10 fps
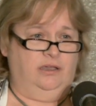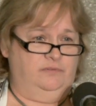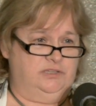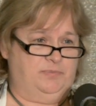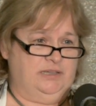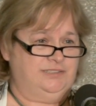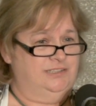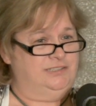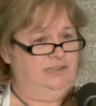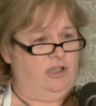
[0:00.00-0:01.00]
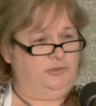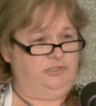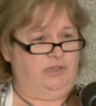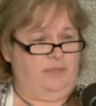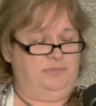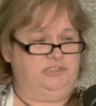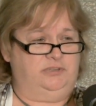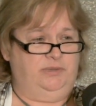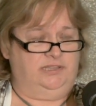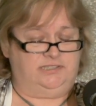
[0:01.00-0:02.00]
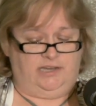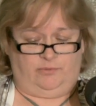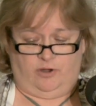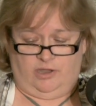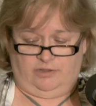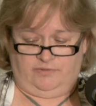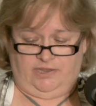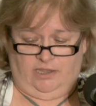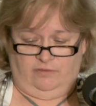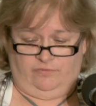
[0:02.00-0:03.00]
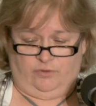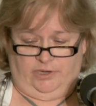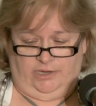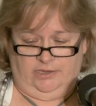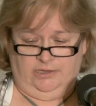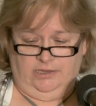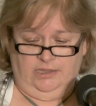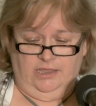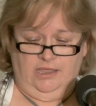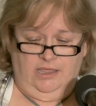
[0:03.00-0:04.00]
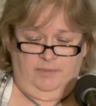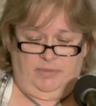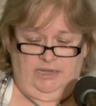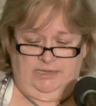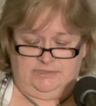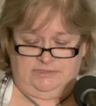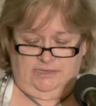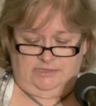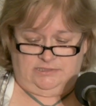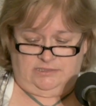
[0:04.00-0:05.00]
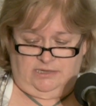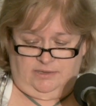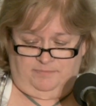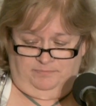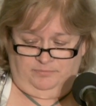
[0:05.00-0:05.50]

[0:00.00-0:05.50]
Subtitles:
of asbestos and also happens to be the state rock of California. But it's a